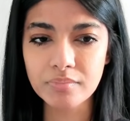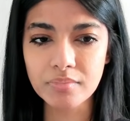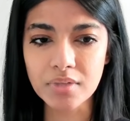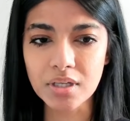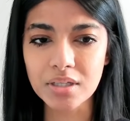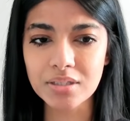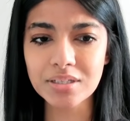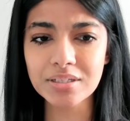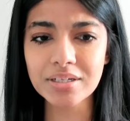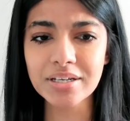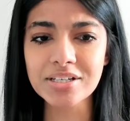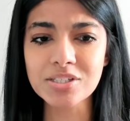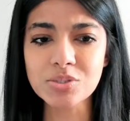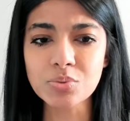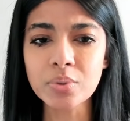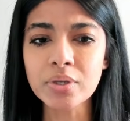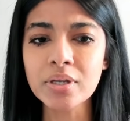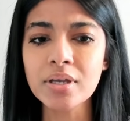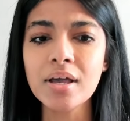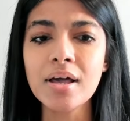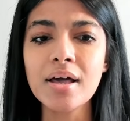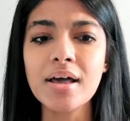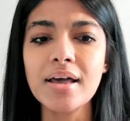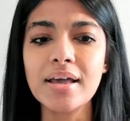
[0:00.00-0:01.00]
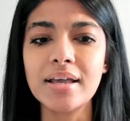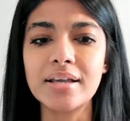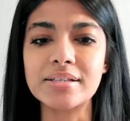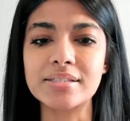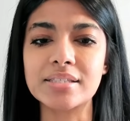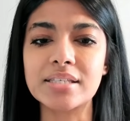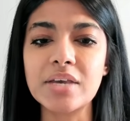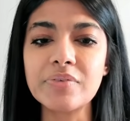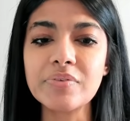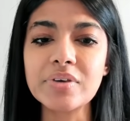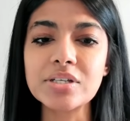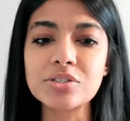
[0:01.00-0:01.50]
The next one is
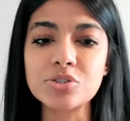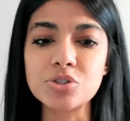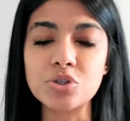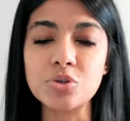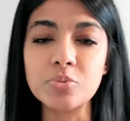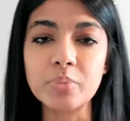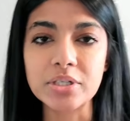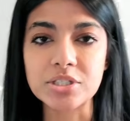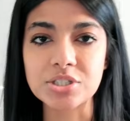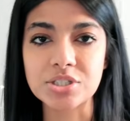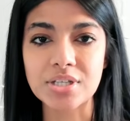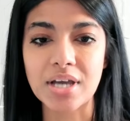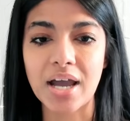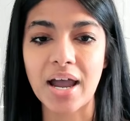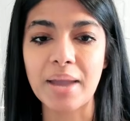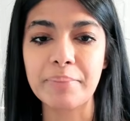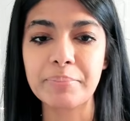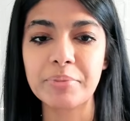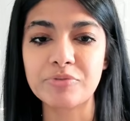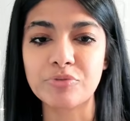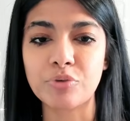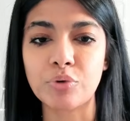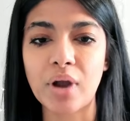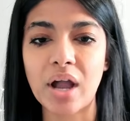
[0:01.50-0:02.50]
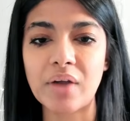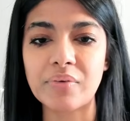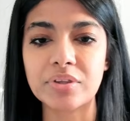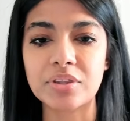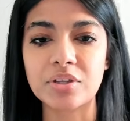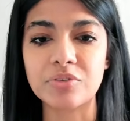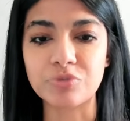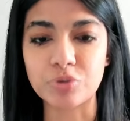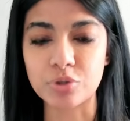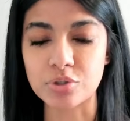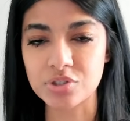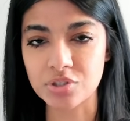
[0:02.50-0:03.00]
giving too much time before having the
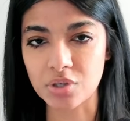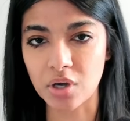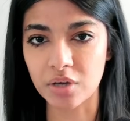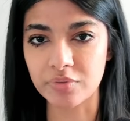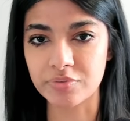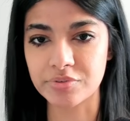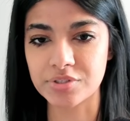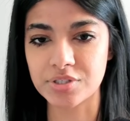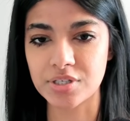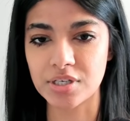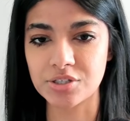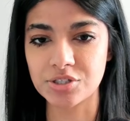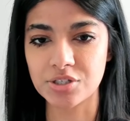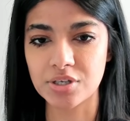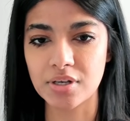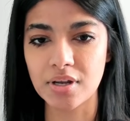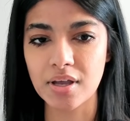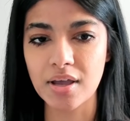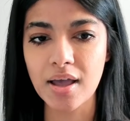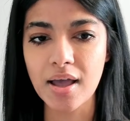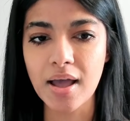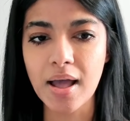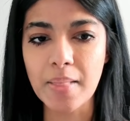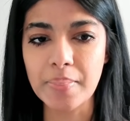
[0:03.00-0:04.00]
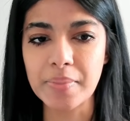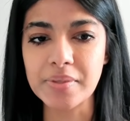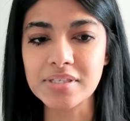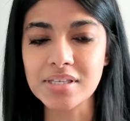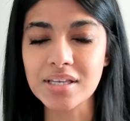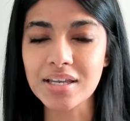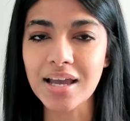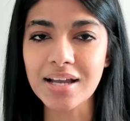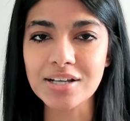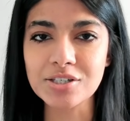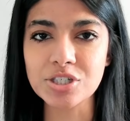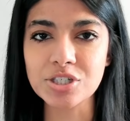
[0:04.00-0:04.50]
first conversation. This
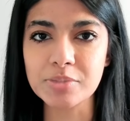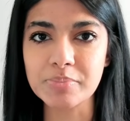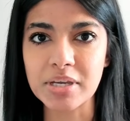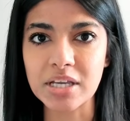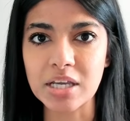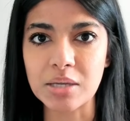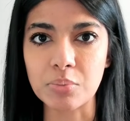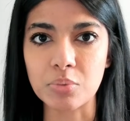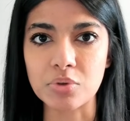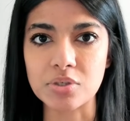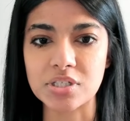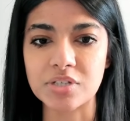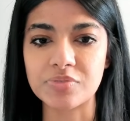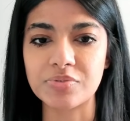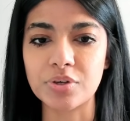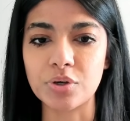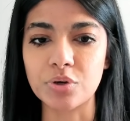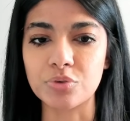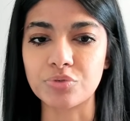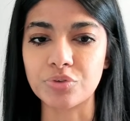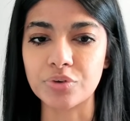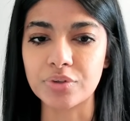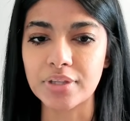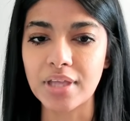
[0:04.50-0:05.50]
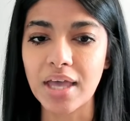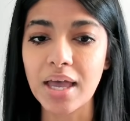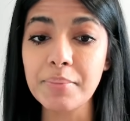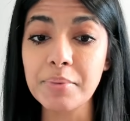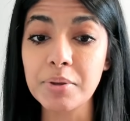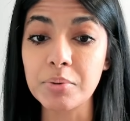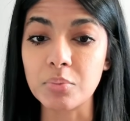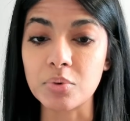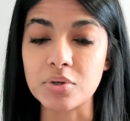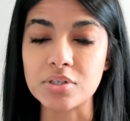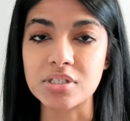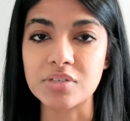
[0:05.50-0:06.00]
can actually make it more difficult for them
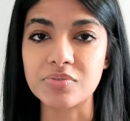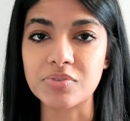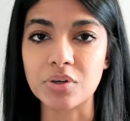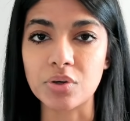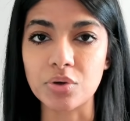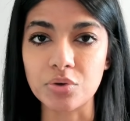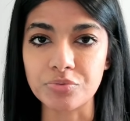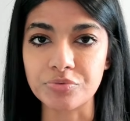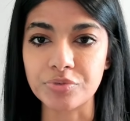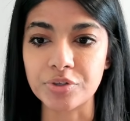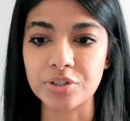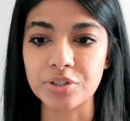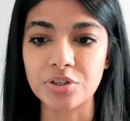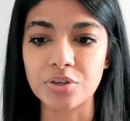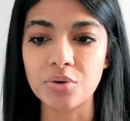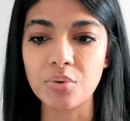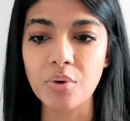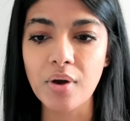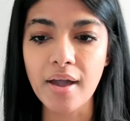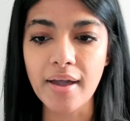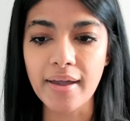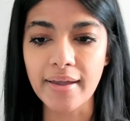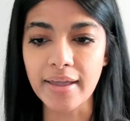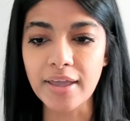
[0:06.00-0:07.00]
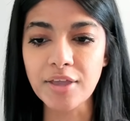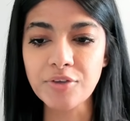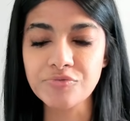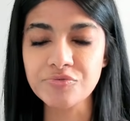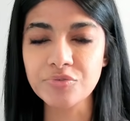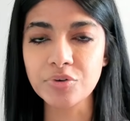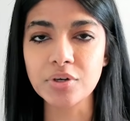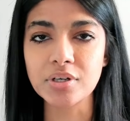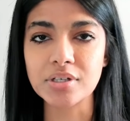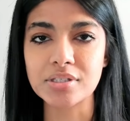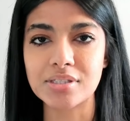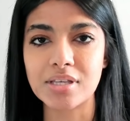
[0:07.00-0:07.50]
and more difficult for you. If,
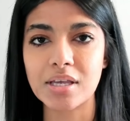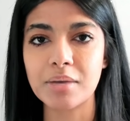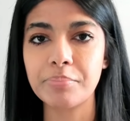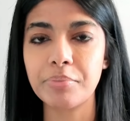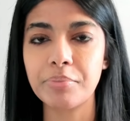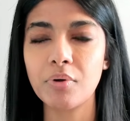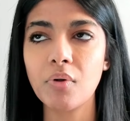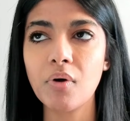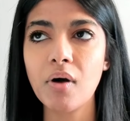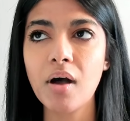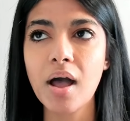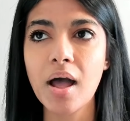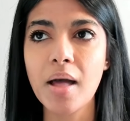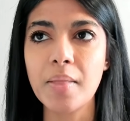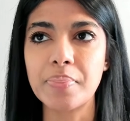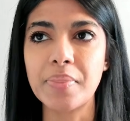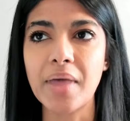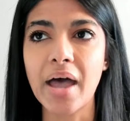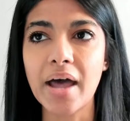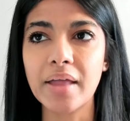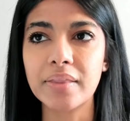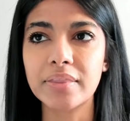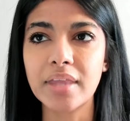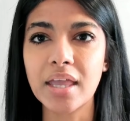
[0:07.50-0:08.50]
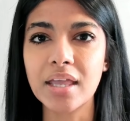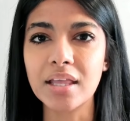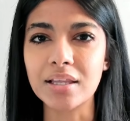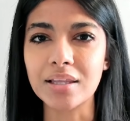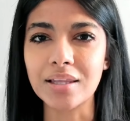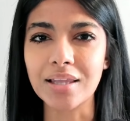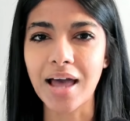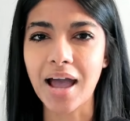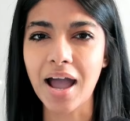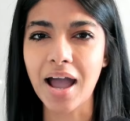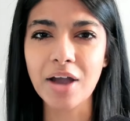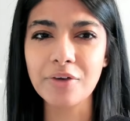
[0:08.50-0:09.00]
for example, that they
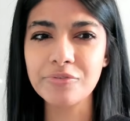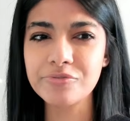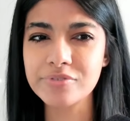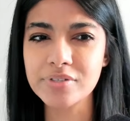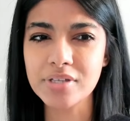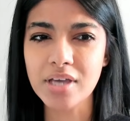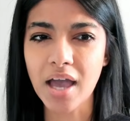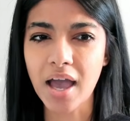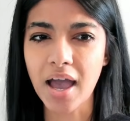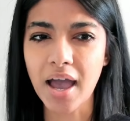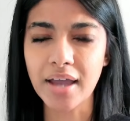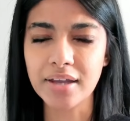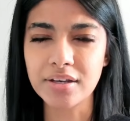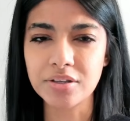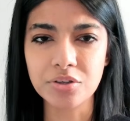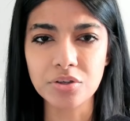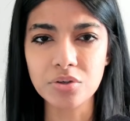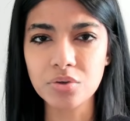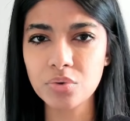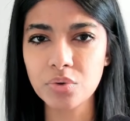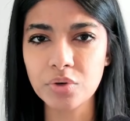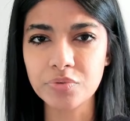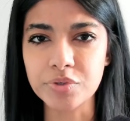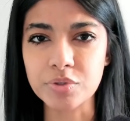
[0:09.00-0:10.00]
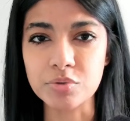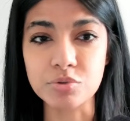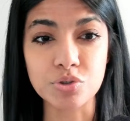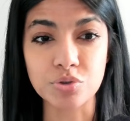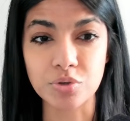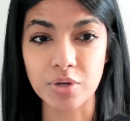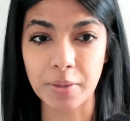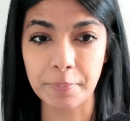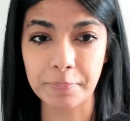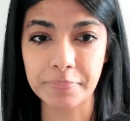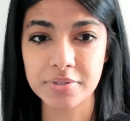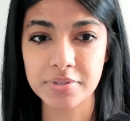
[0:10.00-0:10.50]
laughed at you if you
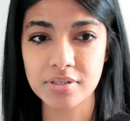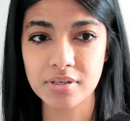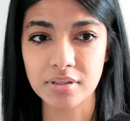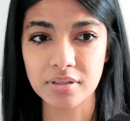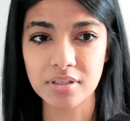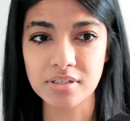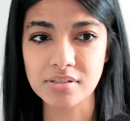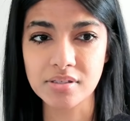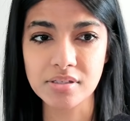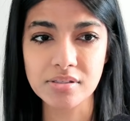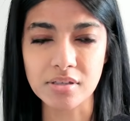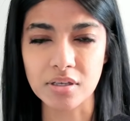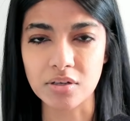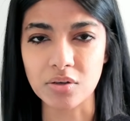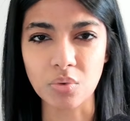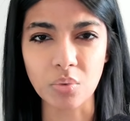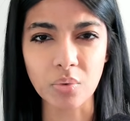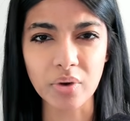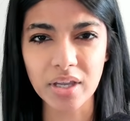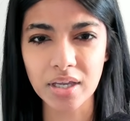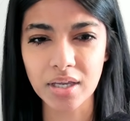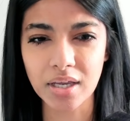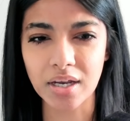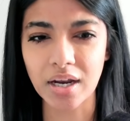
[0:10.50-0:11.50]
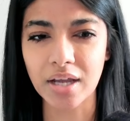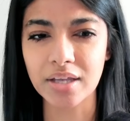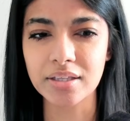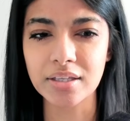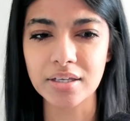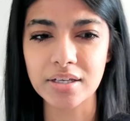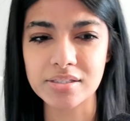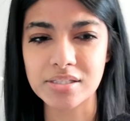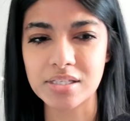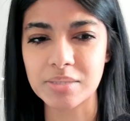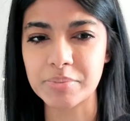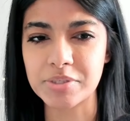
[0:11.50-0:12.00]
tripped. This is annoying and I think
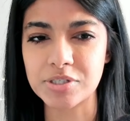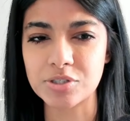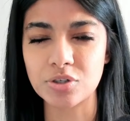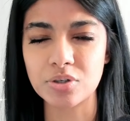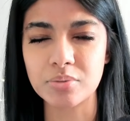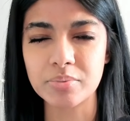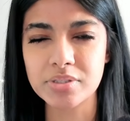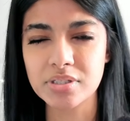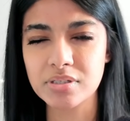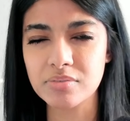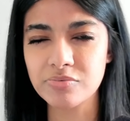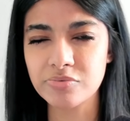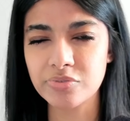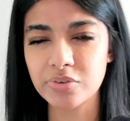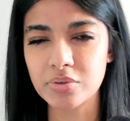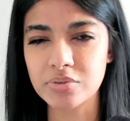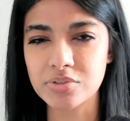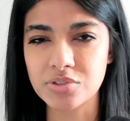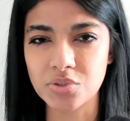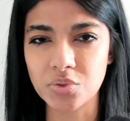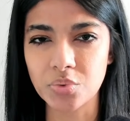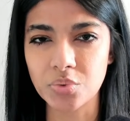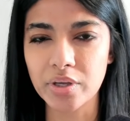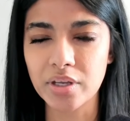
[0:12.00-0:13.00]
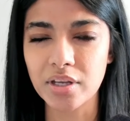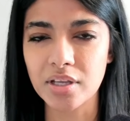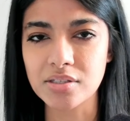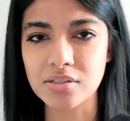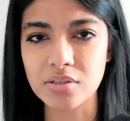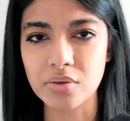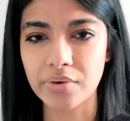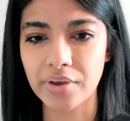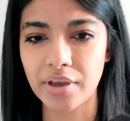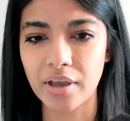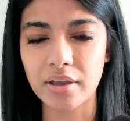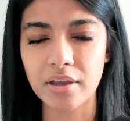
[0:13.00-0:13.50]
it's immature, but some folks do it. It's
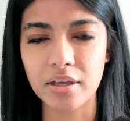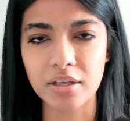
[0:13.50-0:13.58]
okay.